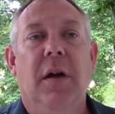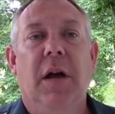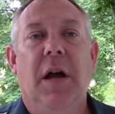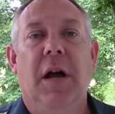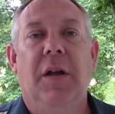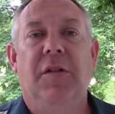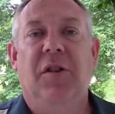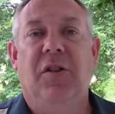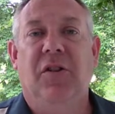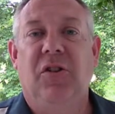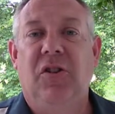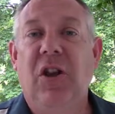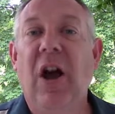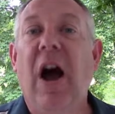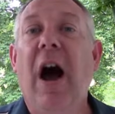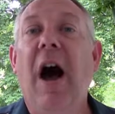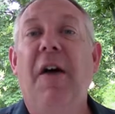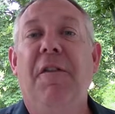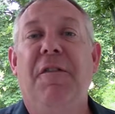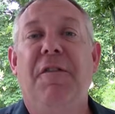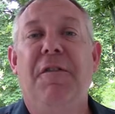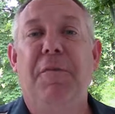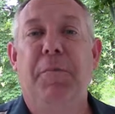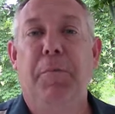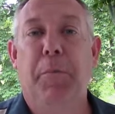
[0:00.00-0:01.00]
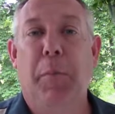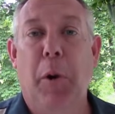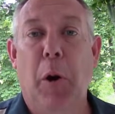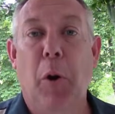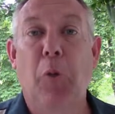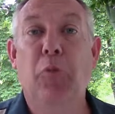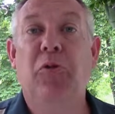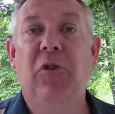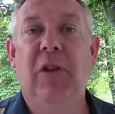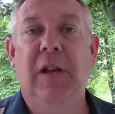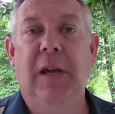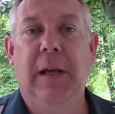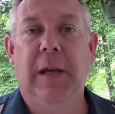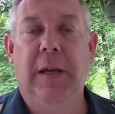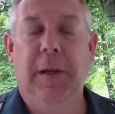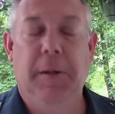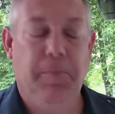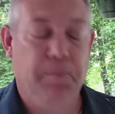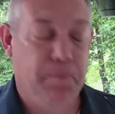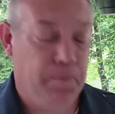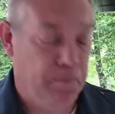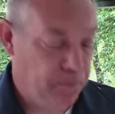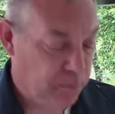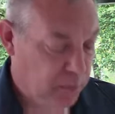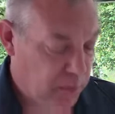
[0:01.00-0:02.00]
it's a tough
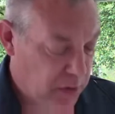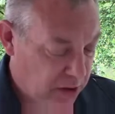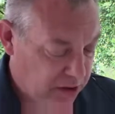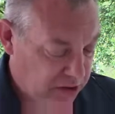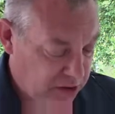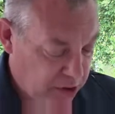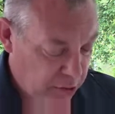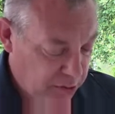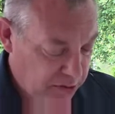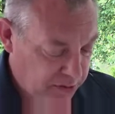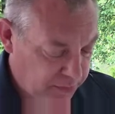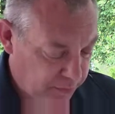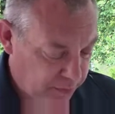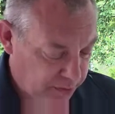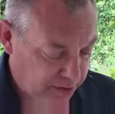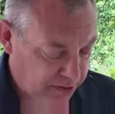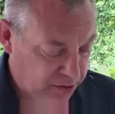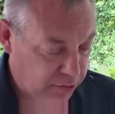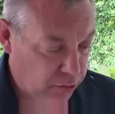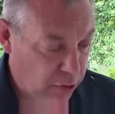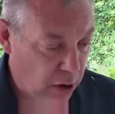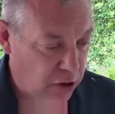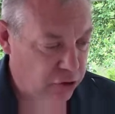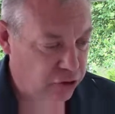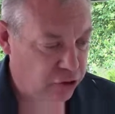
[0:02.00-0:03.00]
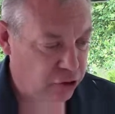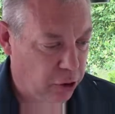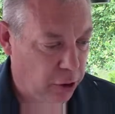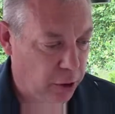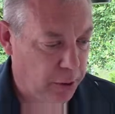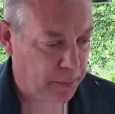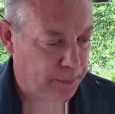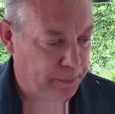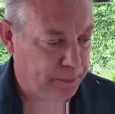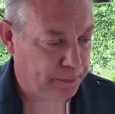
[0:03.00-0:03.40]
protein that's used for structure.